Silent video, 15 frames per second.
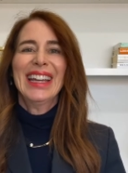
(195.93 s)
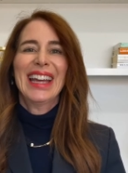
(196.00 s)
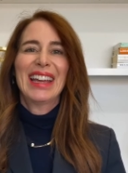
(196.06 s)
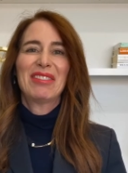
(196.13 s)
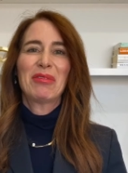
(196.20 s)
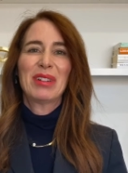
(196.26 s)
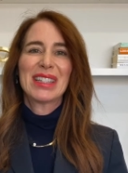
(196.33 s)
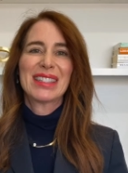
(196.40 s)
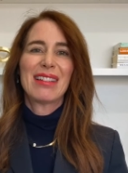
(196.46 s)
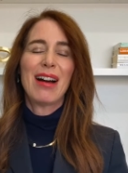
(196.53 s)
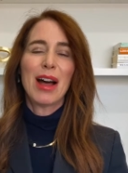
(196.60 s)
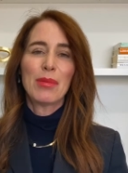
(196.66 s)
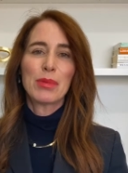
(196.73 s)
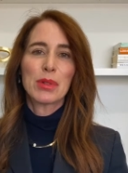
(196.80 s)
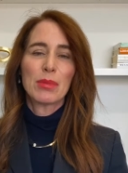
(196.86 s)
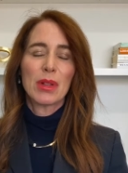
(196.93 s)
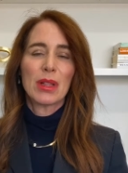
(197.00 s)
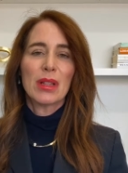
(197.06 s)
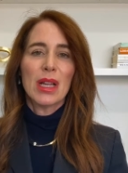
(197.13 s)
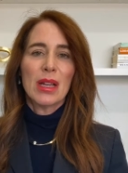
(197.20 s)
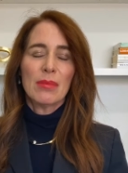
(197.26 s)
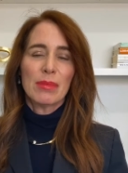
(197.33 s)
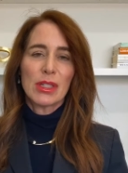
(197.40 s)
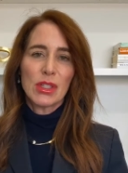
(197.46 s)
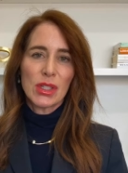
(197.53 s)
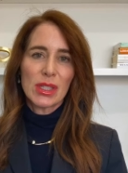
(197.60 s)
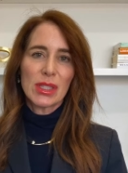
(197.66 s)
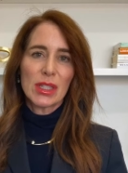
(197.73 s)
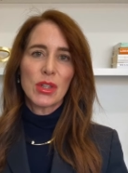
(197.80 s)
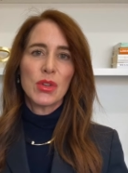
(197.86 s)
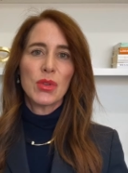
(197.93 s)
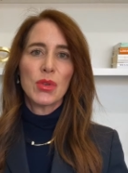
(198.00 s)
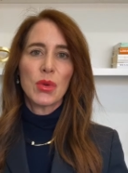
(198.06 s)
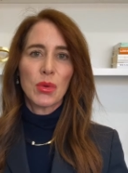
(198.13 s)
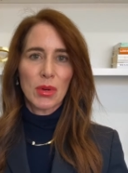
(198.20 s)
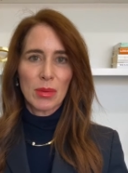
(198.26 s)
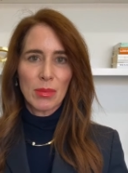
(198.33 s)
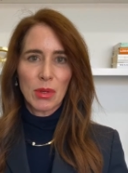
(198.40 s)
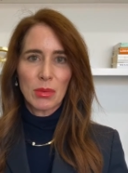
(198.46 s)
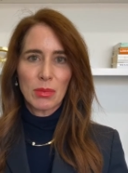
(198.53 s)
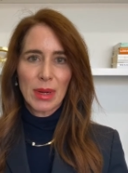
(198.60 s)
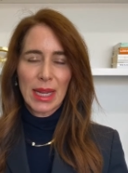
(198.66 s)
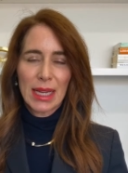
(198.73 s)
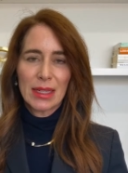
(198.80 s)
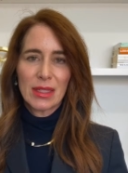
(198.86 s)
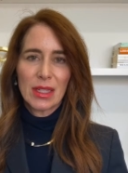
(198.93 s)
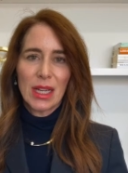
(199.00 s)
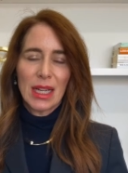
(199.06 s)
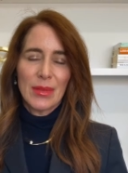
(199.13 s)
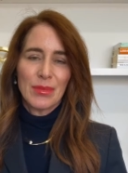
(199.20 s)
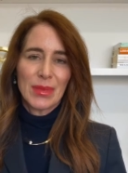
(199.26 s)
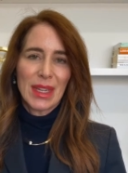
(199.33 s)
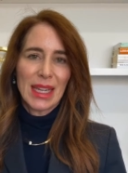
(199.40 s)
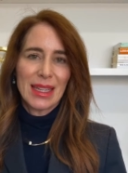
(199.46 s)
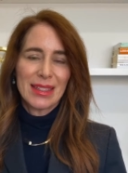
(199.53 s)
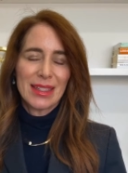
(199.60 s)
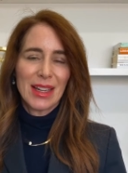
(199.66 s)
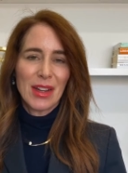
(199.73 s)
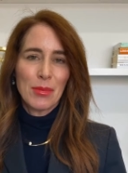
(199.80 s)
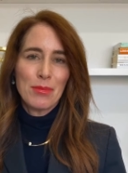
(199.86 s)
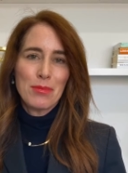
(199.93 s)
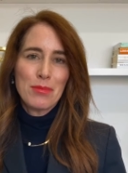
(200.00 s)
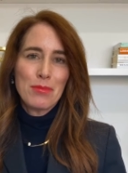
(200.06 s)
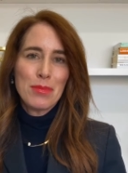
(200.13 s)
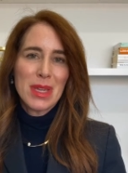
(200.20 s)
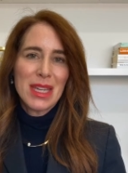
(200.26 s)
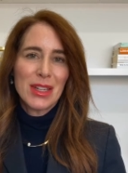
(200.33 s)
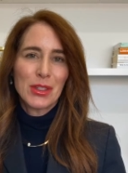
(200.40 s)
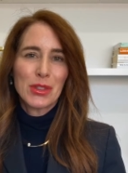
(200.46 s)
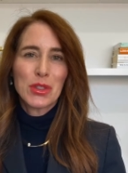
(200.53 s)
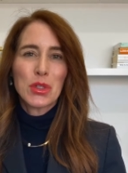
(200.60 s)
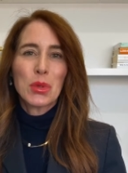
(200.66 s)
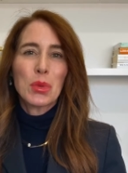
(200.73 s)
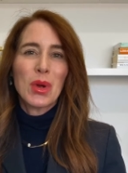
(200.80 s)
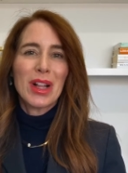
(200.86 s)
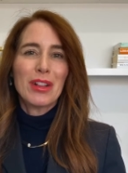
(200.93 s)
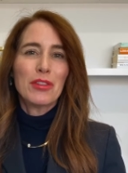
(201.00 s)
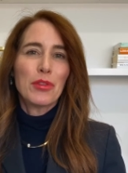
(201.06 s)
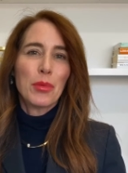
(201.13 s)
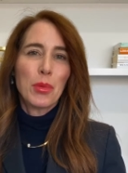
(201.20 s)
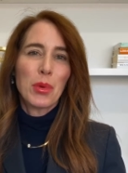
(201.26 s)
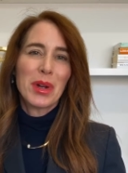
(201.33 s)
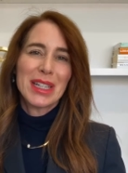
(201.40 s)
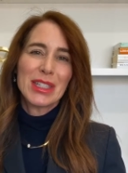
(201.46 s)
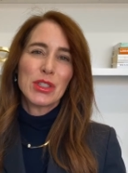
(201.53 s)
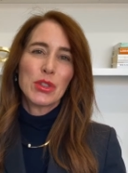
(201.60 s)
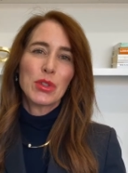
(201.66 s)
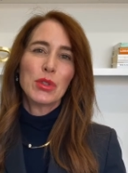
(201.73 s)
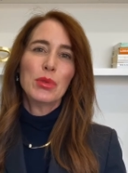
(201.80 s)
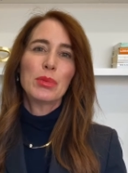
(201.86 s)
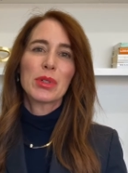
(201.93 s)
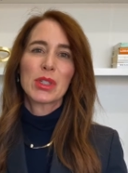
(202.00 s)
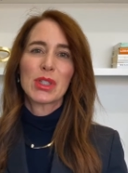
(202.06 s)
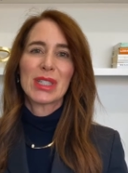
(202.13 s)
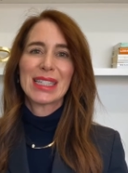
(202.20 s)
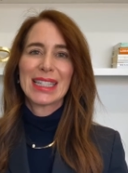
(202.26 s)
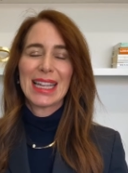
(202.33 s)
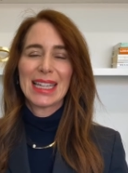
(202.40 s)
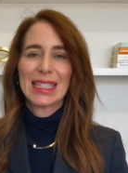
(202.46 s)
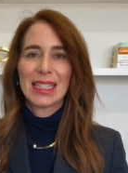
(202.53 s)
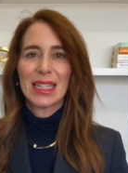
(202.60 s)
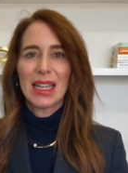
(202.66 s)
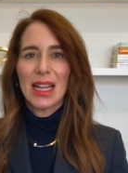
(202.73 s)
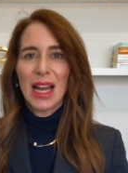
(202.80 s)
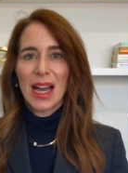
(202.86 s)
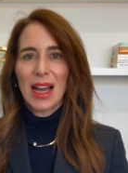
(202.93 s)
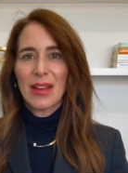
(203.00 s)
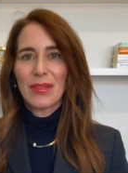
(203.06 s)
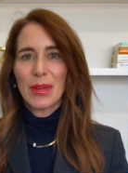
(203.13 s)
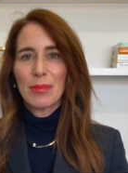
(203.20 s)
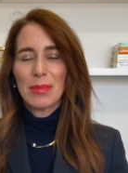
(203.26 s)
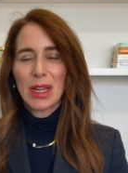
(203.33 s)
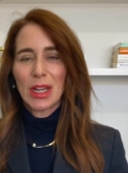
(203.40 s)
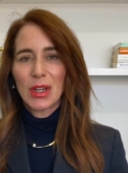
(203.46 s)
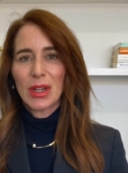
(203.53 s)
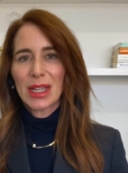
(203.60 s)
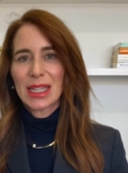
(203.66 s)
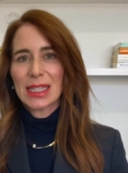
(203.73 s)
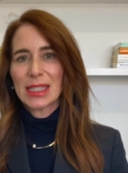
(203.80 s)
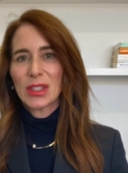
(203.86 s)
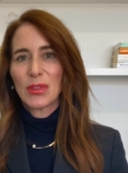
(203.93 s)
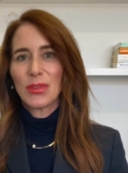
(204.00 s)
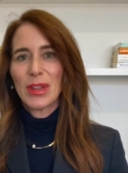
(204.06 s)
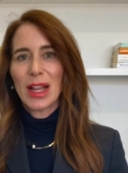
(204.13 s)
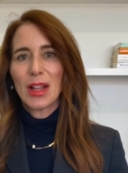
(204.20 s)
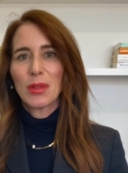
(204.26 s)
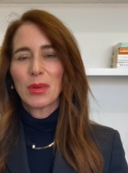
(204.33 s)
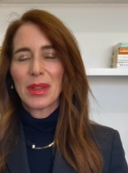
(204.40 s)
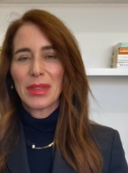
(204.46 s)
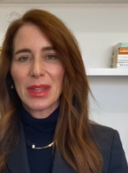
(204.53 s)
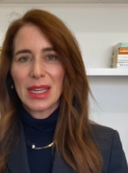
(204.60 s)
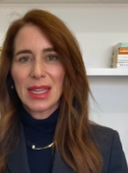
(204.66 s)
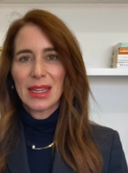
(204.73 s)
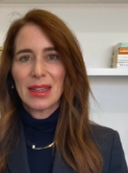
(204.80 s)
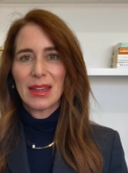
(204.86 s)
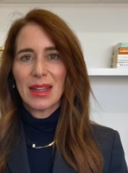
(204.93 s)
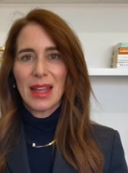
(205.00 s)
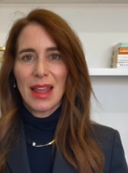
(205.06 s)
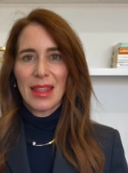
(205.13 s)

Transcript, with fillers: at what's optimal, but just a normal range. And a mere 12.2% of Americans fell within